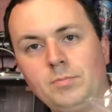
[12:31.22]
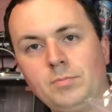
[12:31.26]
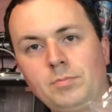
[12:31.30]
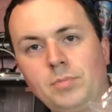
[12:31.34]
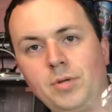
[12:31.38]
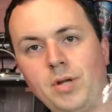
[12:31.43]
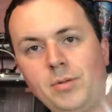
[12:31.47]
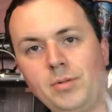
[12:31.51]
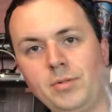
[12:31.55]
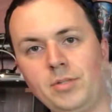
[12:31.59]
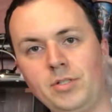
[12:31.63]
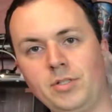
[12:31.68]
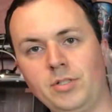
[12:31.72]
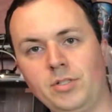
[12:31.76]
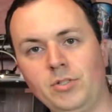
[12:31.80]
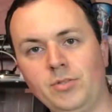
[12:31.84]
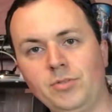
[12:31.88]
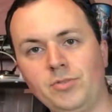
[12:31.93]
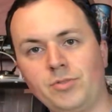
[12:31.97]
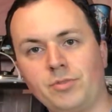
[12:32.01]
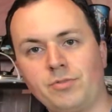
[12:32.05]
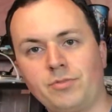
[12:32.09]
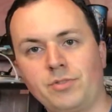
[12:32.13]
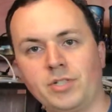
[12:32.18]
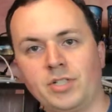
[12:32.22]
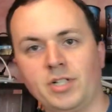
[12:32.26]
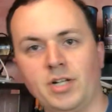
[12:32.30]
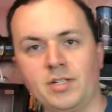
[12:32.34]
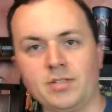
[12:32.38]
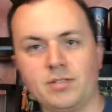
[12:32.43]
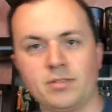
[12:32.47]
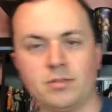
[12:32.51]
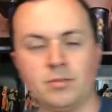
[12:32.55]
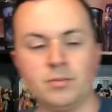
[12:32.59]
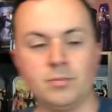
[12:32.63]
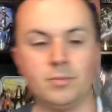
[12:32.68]
Probably gonna use her for
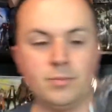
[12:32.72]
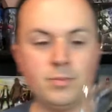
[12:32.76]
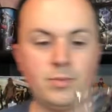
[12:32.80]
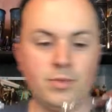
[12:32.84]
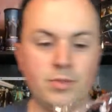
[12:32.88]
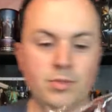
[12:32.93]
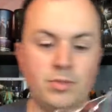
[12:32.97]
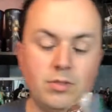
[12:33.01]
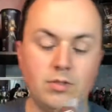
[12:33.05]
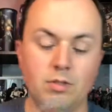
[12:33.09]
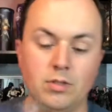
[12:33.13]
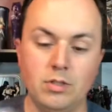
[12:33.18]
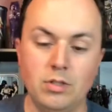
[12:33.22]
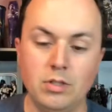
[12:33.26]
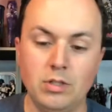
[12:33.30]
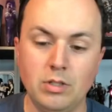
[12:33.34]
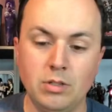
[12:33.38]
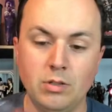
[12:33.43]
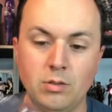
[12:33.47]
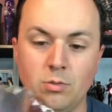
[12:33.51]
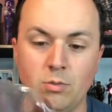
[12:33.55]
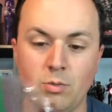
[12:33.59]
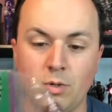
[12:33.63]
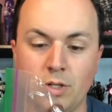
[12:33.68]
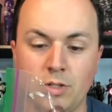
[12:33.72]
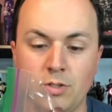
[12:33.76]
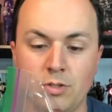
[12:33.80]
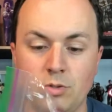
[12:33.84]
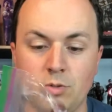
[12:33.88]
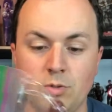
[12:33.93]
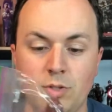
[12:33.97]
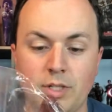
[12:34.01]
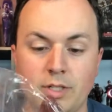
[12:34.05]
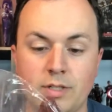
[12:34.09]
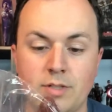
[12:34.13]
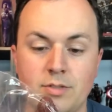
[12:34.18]
customs. Want to
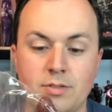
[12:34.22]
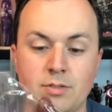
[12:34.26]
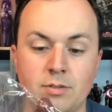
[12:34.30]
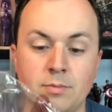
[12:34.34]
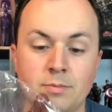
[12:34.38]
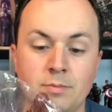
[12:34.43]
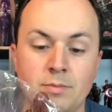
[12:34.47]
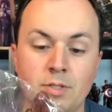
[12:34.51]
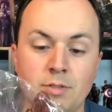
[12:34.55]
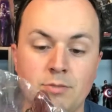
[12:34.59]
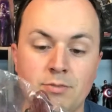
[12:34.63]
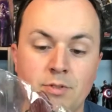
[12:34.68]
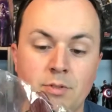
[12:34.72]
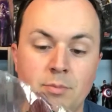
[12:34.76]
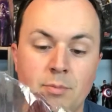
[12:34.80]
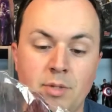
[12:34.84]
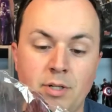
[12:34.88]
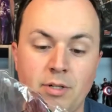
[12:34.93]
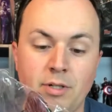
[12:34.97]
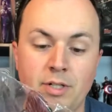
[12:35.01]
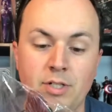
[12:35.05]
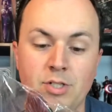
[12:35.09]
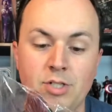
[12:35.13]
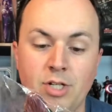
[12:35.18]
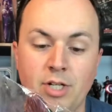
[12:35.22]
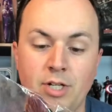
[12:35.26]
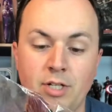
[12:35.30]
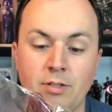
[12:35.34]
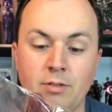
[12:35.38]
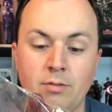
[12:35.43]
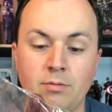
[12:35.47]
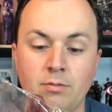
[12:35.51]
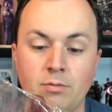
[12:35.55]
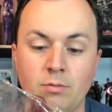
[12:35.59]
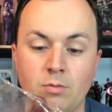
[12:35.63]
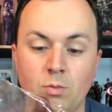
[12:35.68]
do like some different Mary
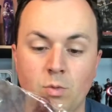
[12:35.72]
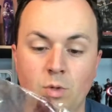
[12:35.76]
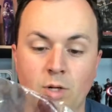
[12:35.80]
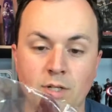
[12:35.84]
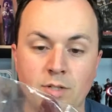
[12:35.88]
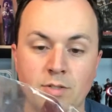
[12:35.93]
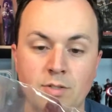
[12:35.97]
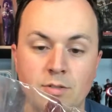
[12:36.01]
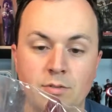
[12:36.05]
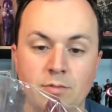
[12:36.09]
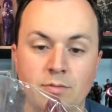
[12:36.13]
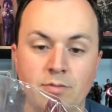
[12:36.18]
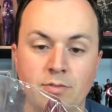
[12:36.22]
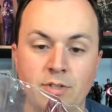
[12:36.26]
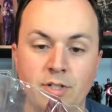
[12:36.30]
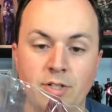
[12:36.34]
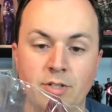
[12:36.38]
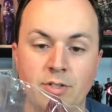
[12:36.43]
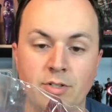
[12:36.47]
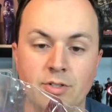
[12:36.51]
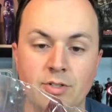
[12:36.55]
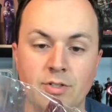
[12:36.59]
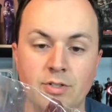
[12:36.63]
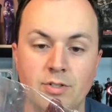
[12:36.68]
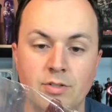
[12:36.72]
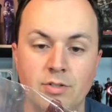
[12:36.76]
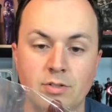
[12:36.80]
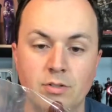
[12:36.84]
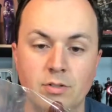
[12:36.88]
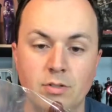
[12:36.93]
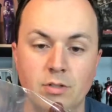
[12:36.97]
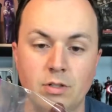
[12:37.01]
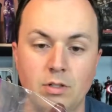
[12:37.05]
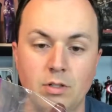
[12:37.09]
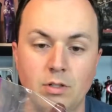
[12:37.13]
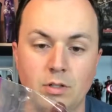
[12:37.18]
Jane Watson figures.
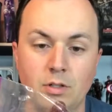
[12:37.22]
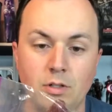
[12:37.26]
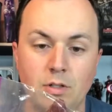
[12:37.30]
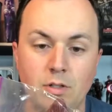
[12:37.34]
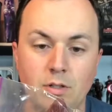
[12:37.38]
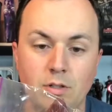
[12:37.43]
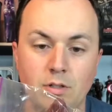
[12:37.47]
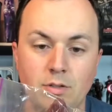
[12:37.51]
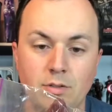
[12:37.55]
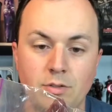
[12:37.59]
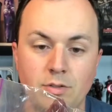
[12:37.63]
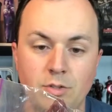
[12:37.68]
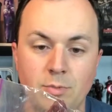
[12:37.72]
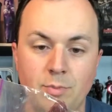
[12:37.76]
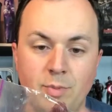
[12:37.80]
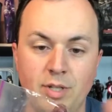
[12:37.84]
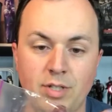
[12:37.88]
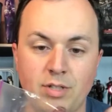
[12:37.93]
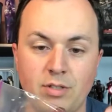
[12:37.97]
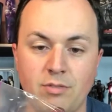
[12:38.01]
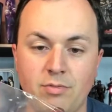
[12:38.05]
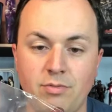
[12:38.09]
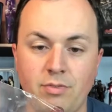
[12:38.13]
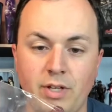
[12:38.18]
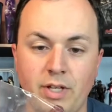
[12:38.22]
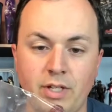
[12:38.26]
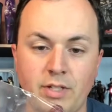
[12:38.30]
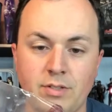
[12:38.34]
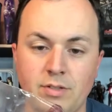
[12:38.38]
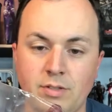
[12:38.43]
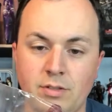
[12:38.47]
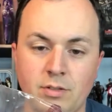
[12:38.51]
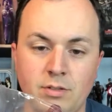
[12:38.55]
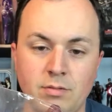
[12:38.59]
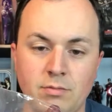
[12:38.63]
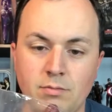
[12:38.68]
You paint the
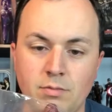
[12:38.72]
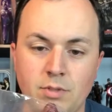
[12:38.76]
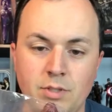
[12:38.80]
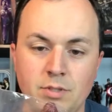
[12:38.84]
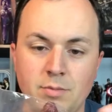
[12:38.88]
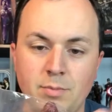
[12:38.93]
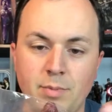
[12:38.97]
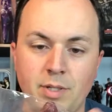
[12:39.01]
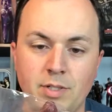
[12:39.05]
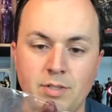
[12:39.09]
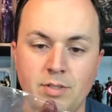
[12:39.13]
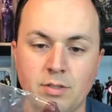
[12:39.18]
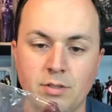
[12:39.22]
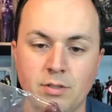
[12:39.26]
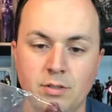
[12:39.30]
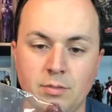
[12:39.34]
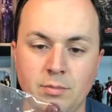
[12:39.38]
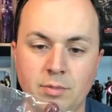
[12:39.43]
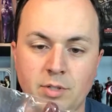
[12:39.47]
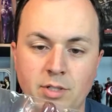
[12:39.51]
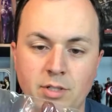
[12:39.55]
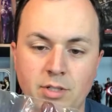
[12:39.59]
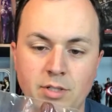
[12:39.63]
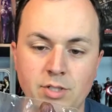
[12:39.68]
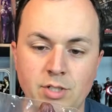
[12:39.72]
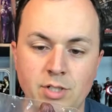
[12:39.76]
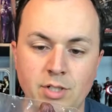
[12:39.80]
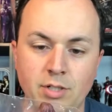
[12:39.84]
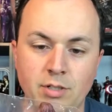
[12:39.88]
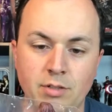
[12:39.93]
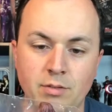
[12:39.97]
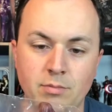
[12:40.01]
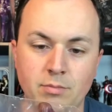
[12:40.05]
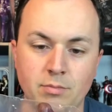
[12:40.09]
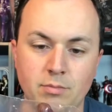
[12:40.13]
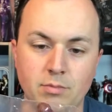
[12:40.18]
face and it's basically Mary
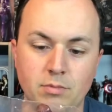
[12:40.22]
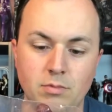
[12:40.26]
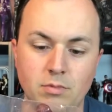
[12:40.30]
Jane.